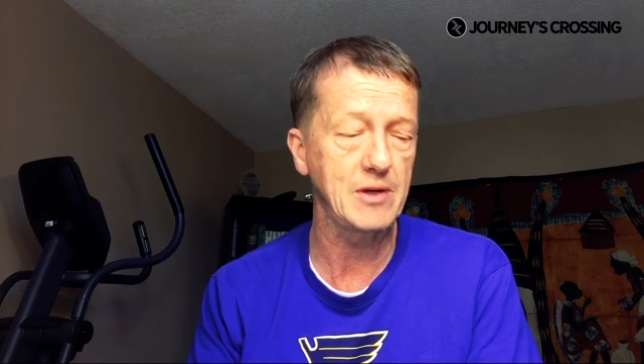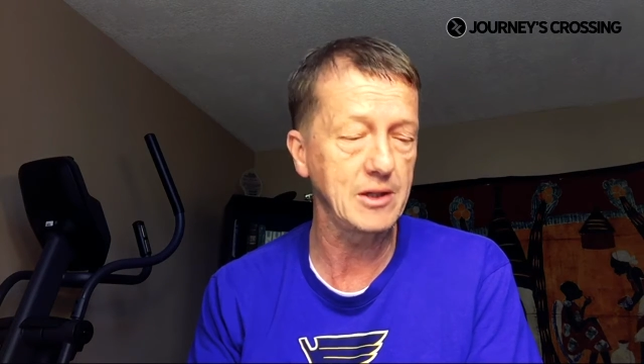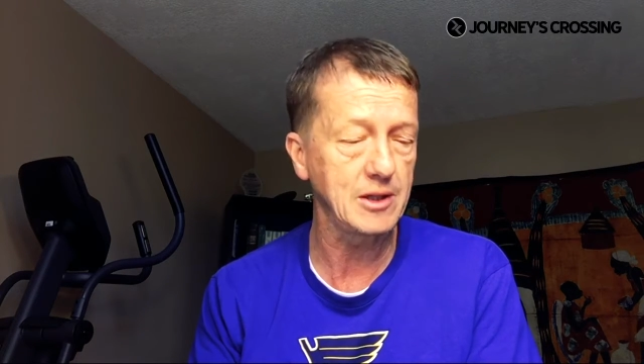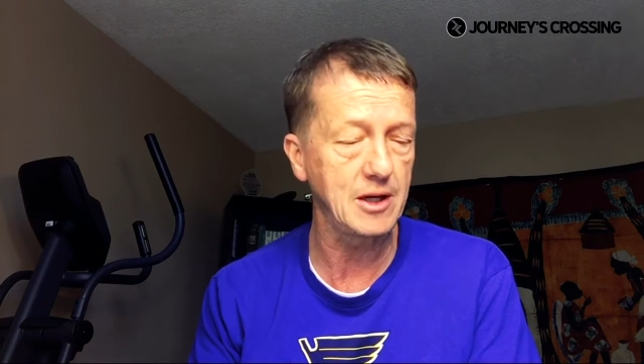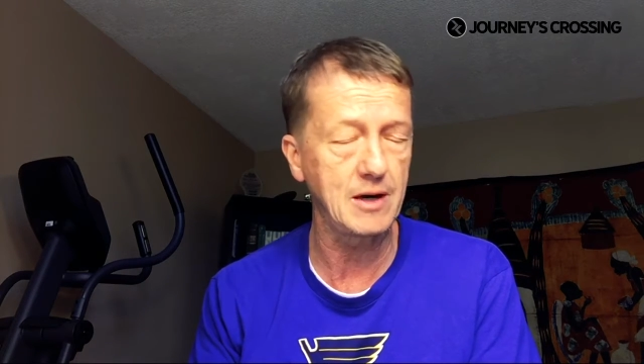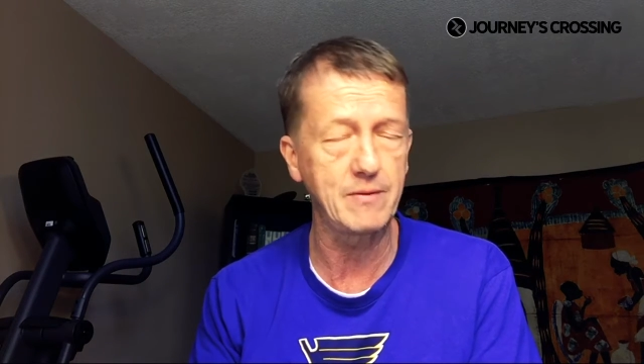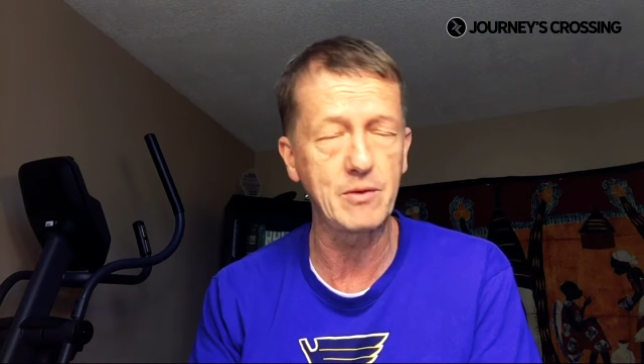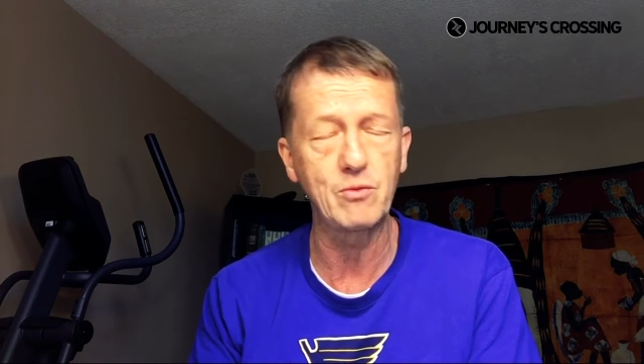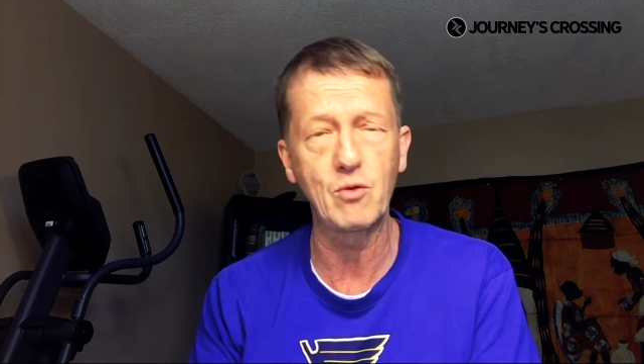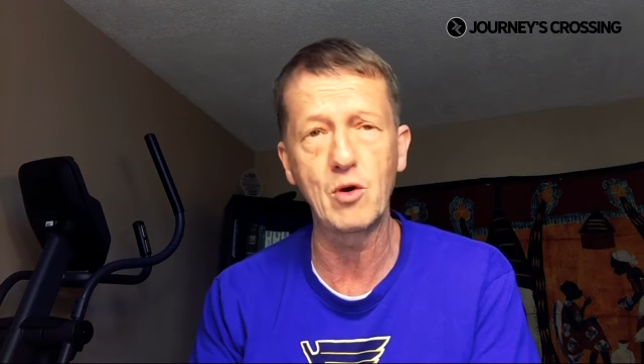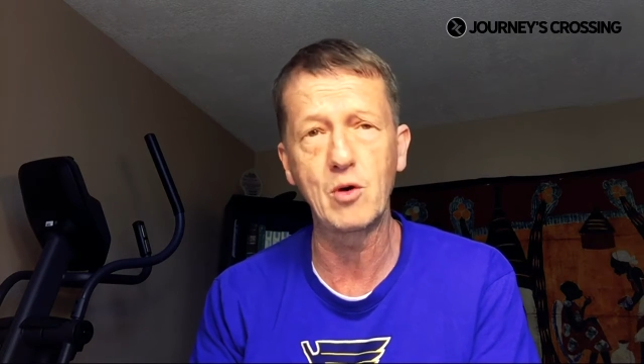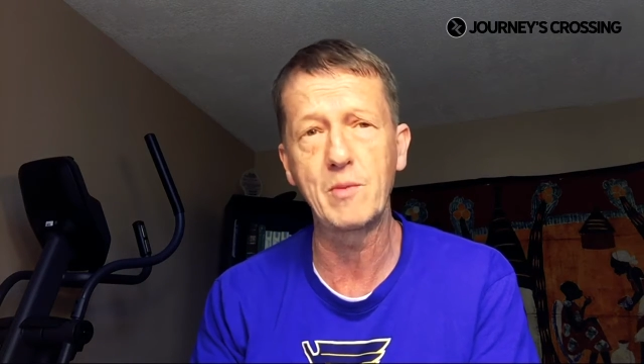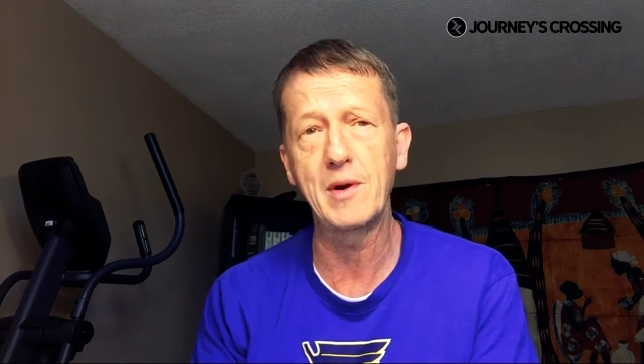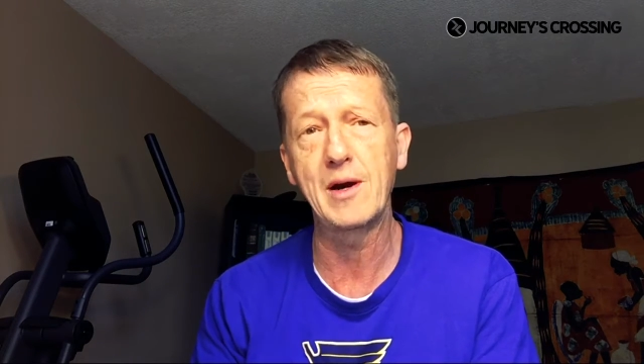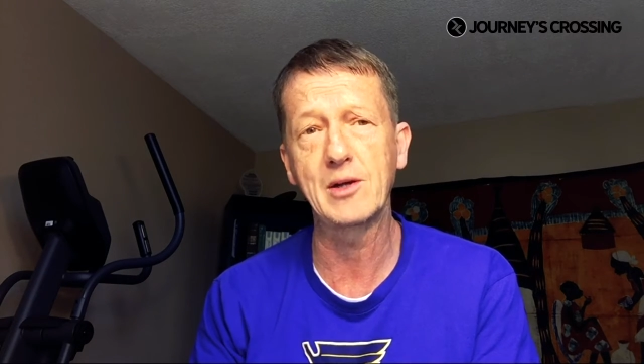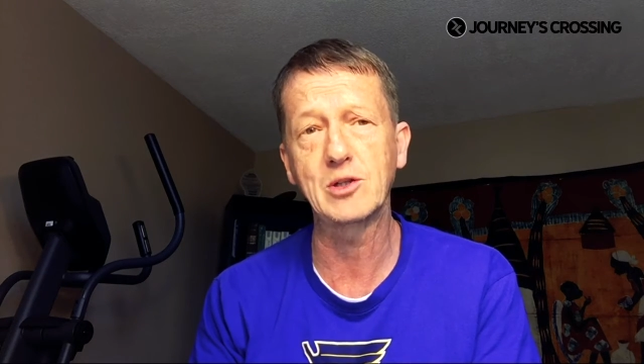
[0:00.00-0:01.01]
that love and
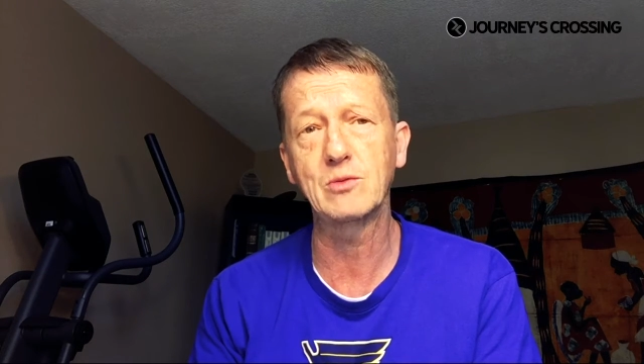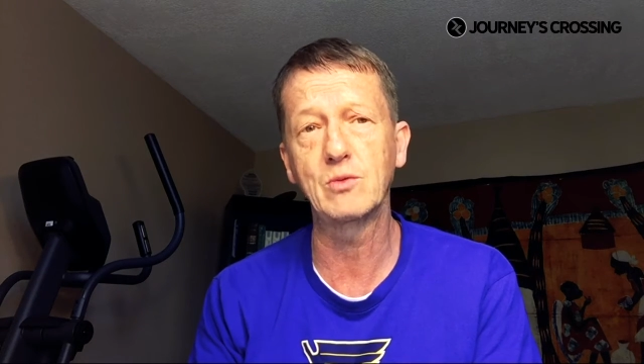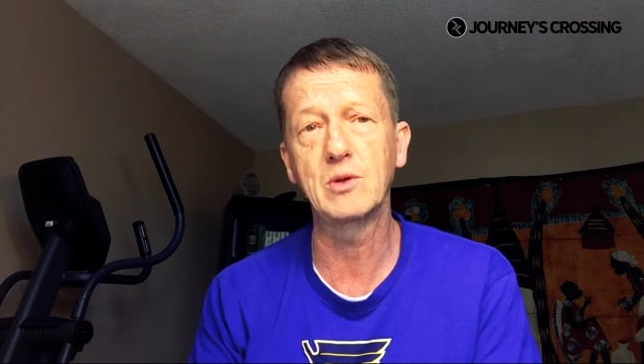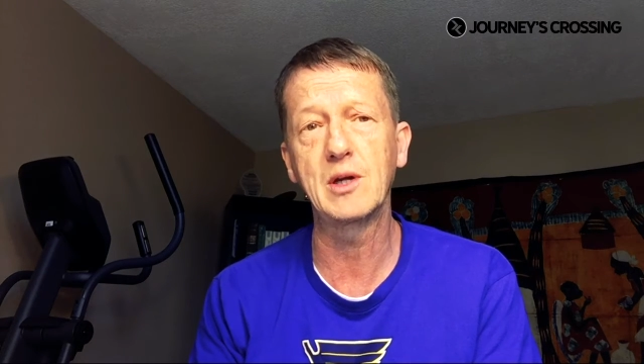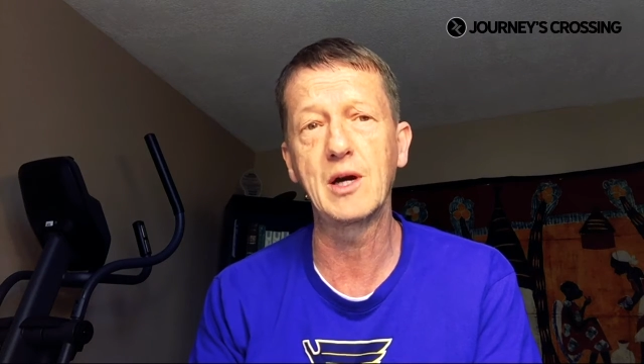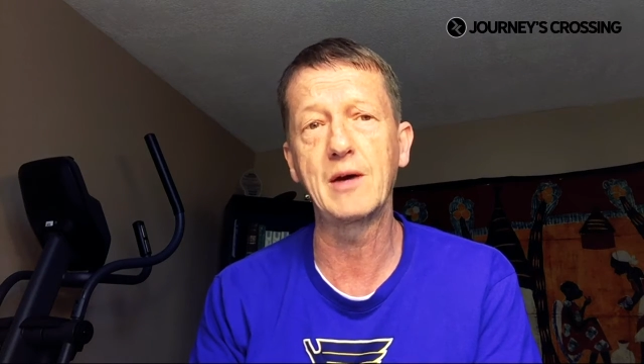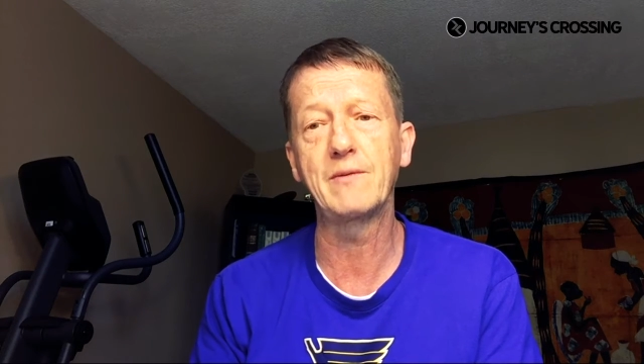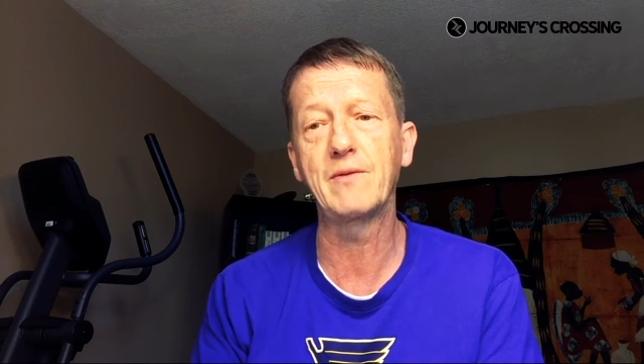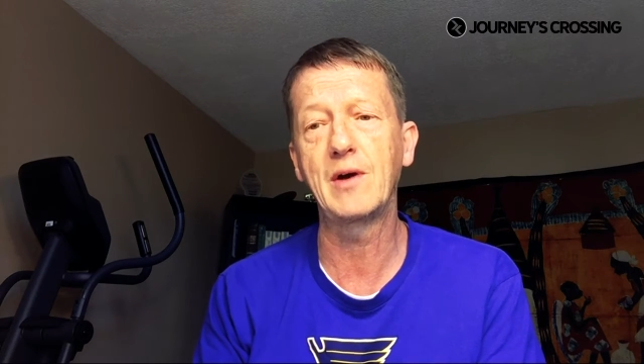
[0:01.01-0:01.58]
romance would not